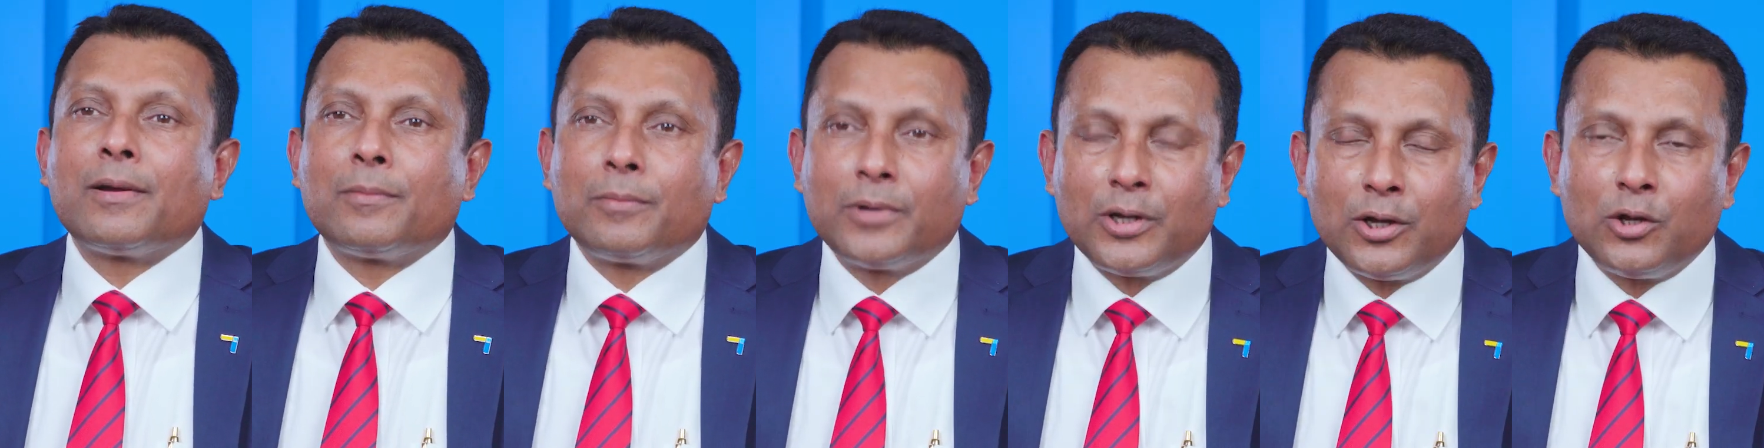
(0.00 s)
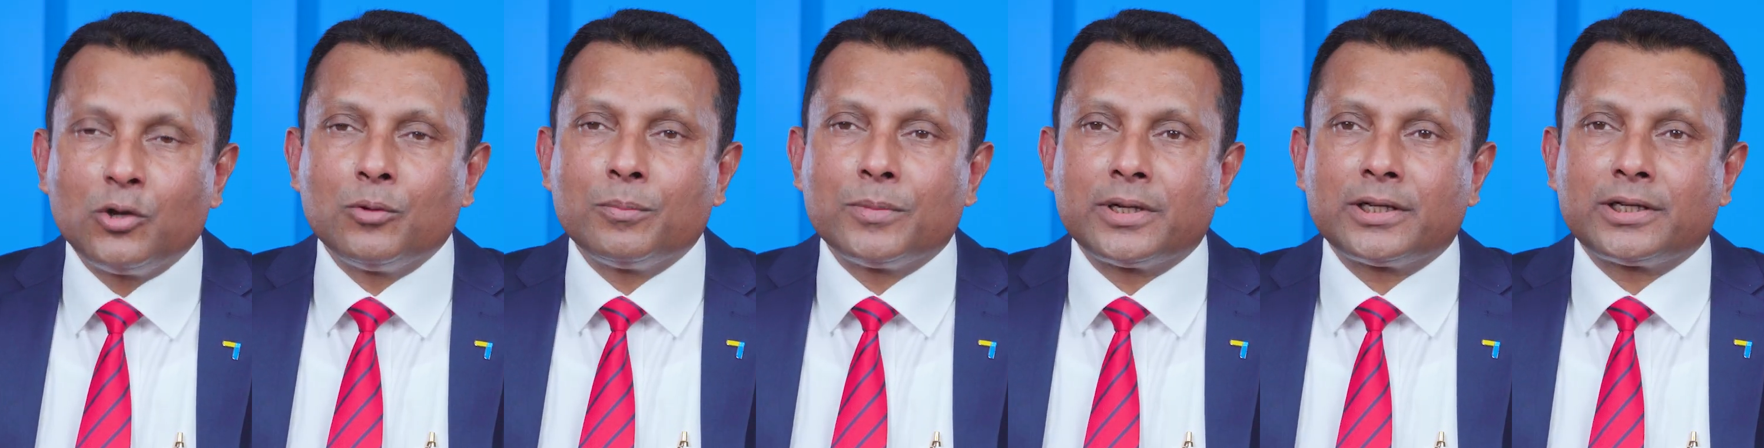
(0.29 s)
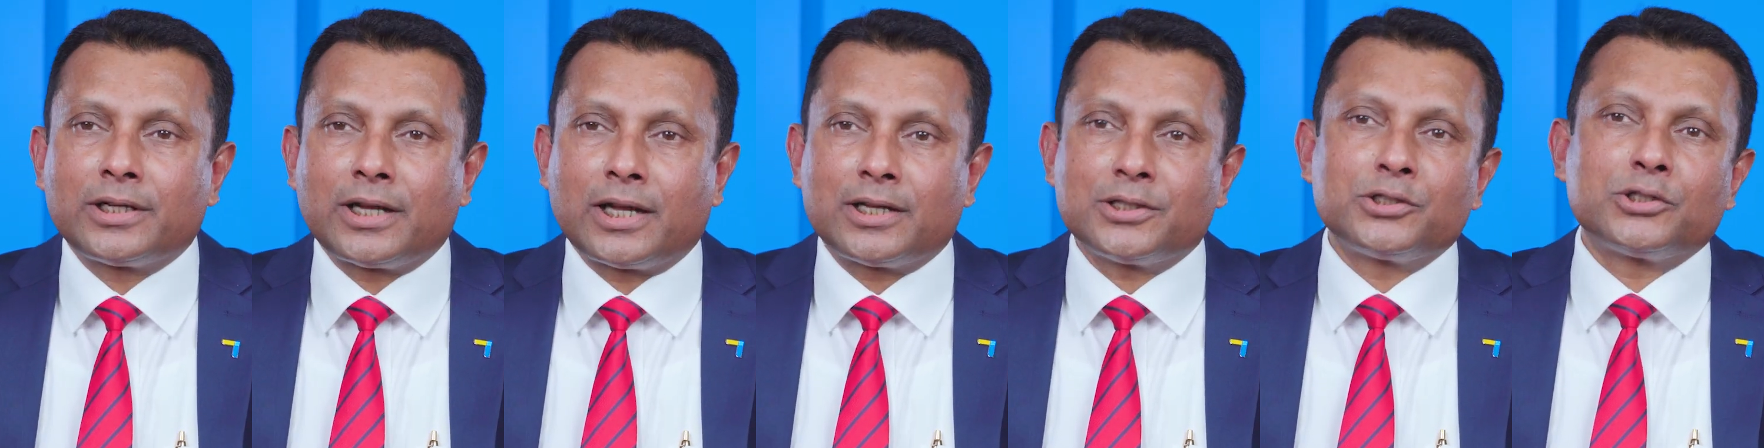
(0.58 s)
human
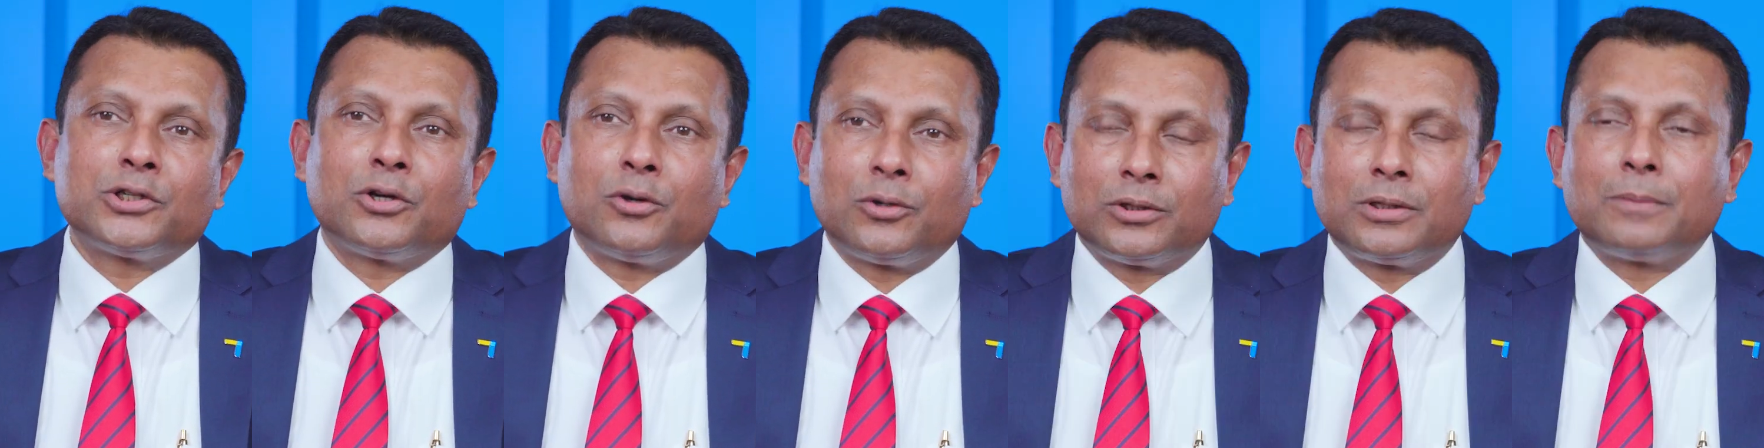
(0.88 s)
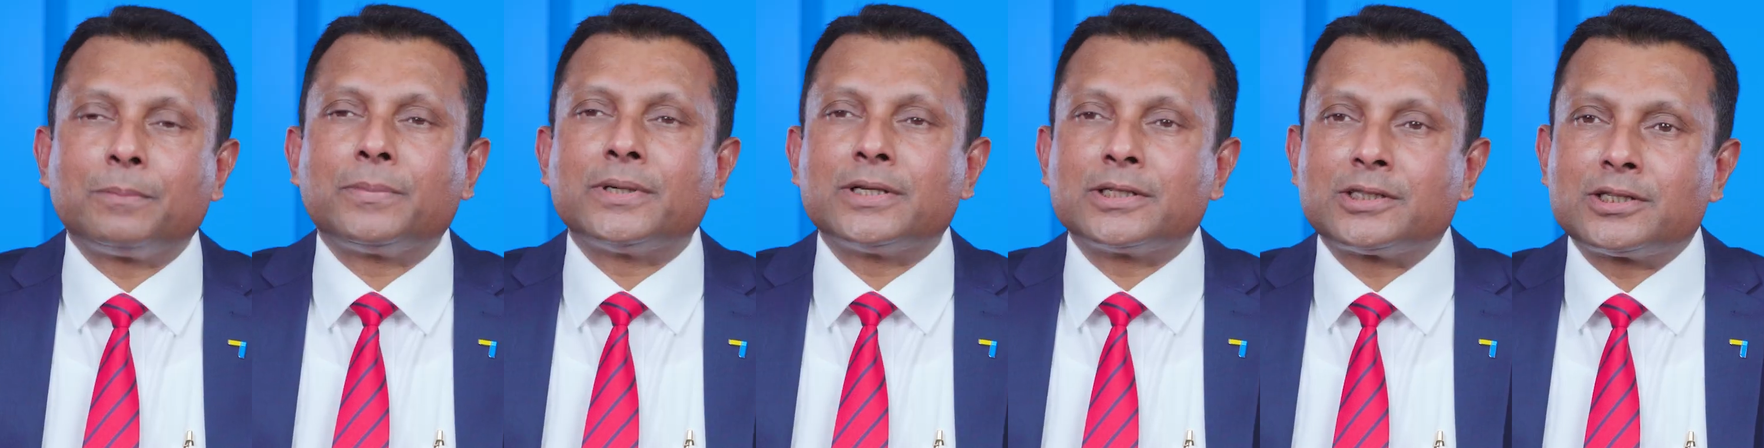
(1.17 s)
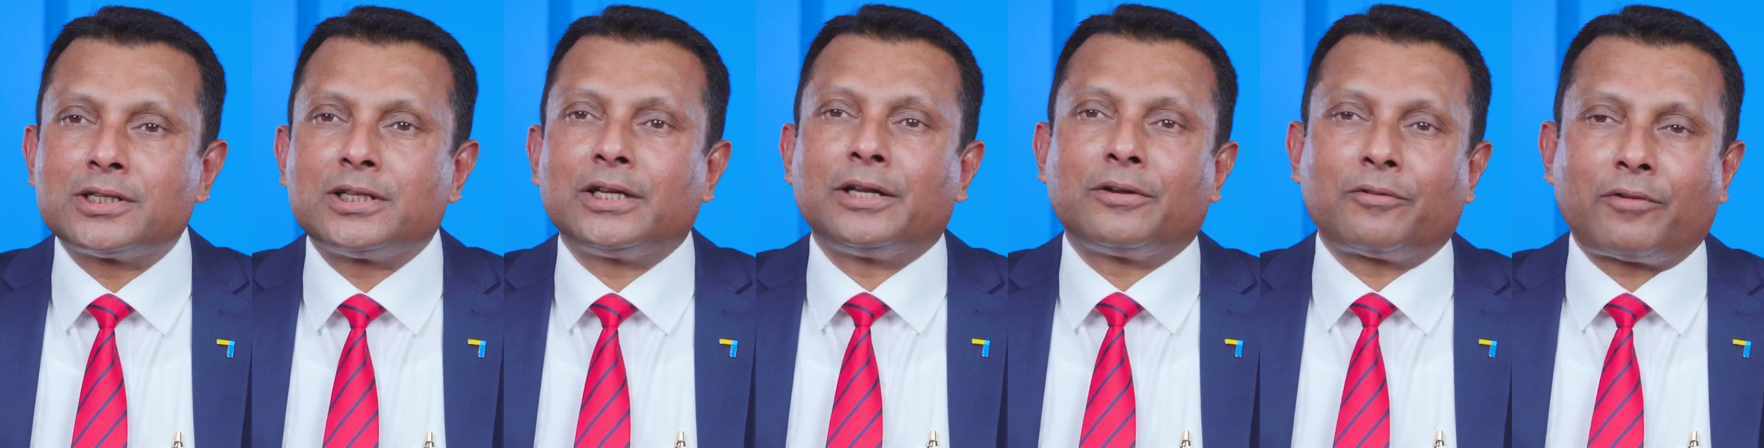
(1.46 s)
touch or the
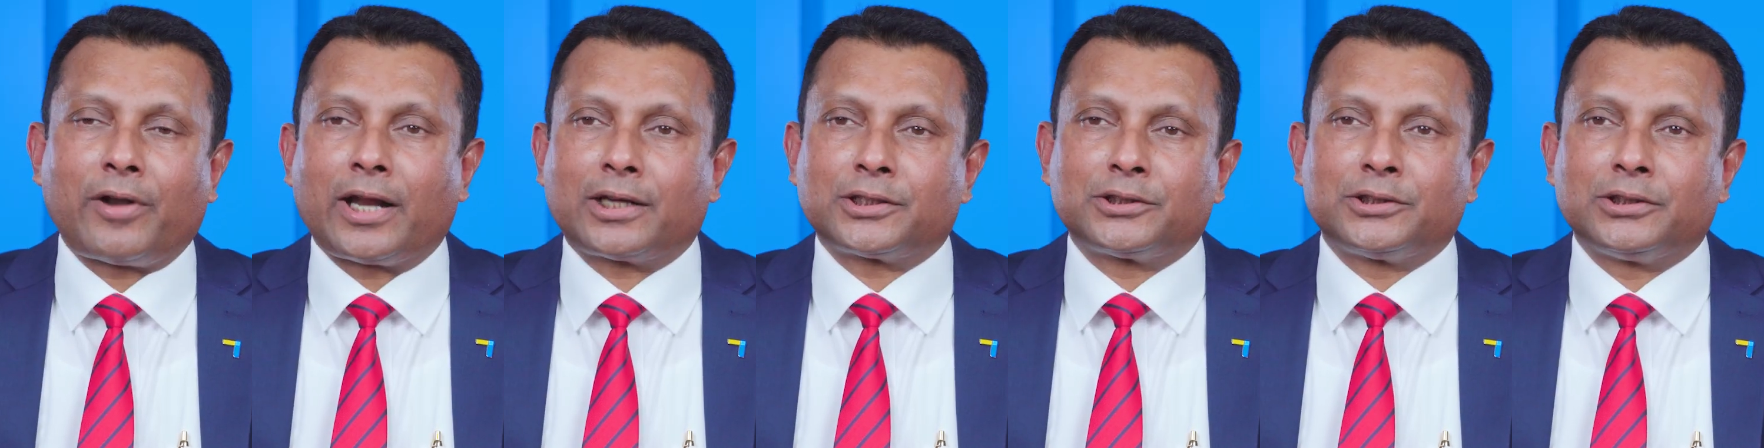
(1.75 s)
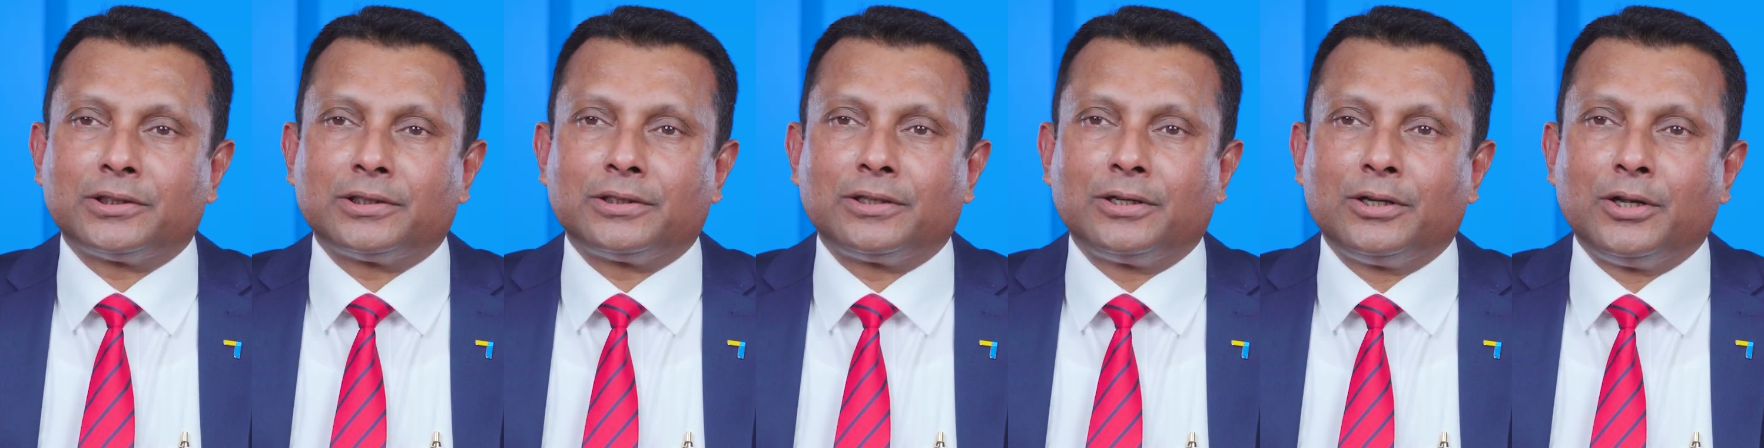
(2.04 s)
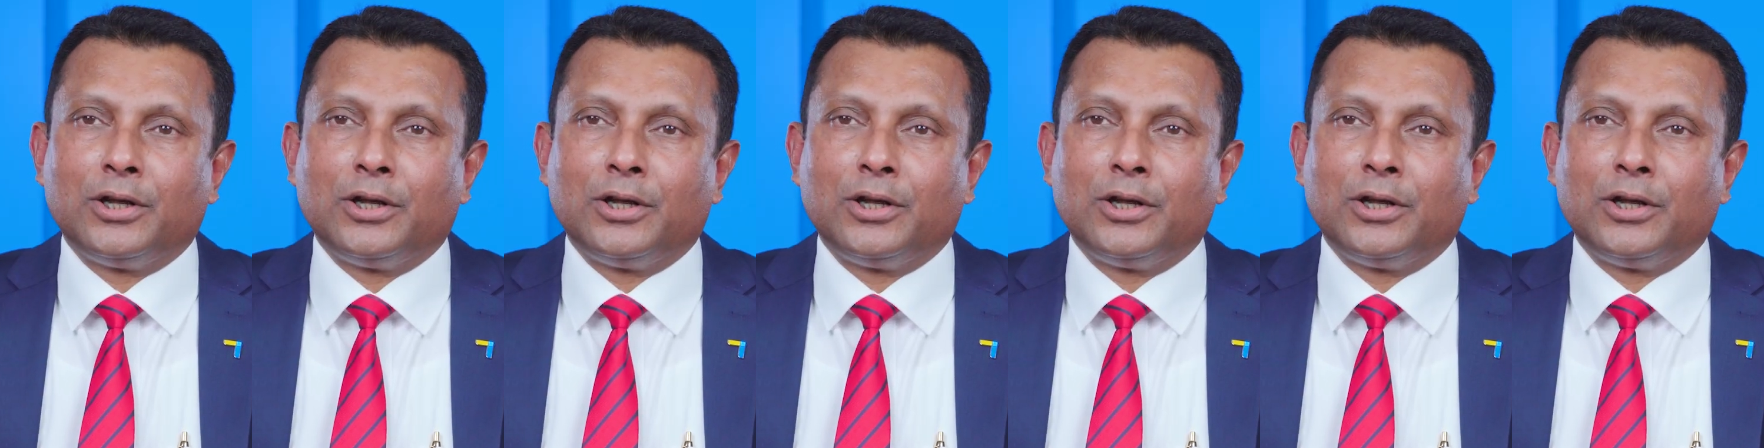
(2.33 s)
personal interaction.